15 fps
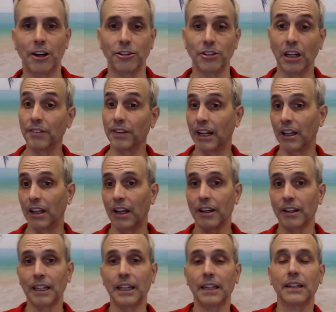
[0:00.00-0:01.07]
yourself, and I'll add a
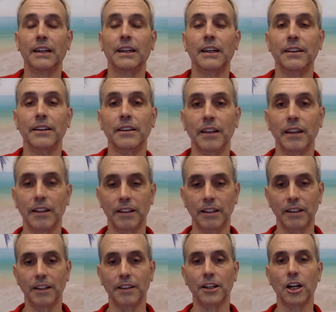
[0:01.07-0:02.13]
link in
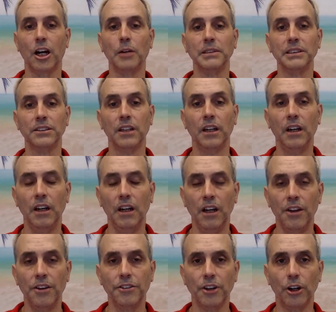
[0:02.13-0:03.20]
the comments.
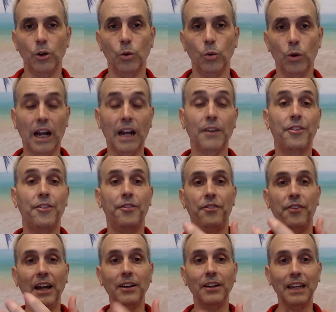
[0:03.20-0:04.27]
So what I
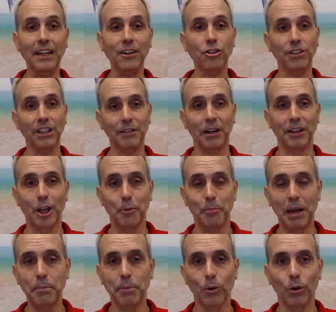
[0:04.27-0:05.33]
find interesting about that
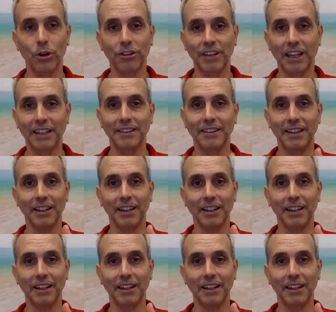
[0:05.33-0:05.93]
paper was they